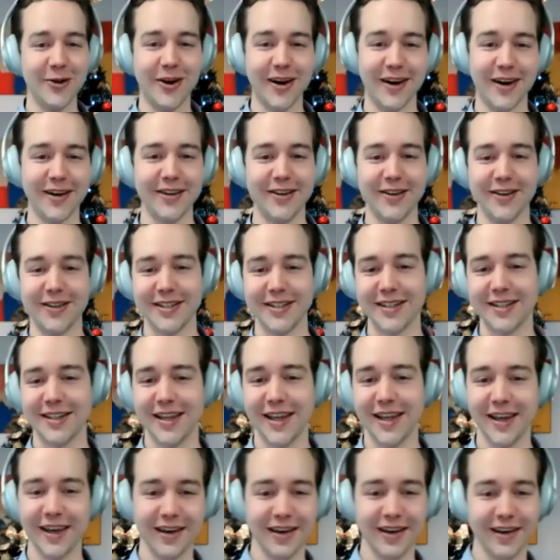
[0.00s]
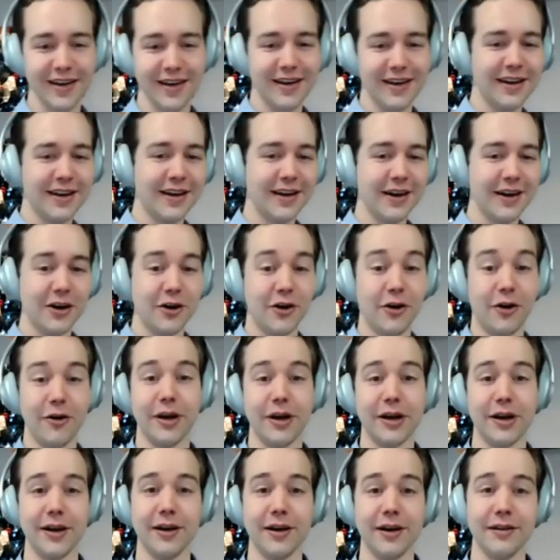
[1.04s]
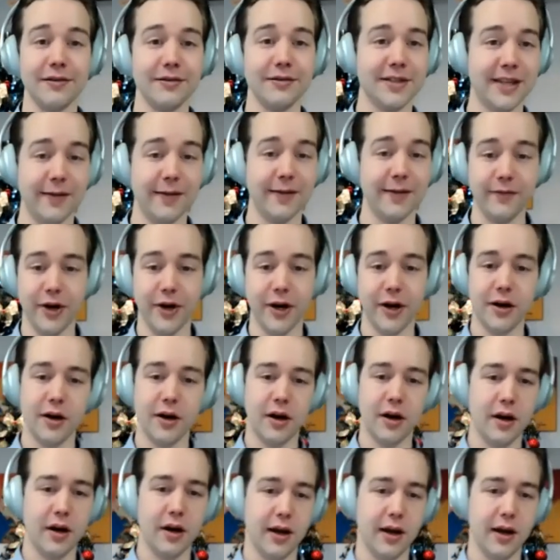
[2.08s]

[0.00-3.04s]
you are. You're just like mm. going somewhere.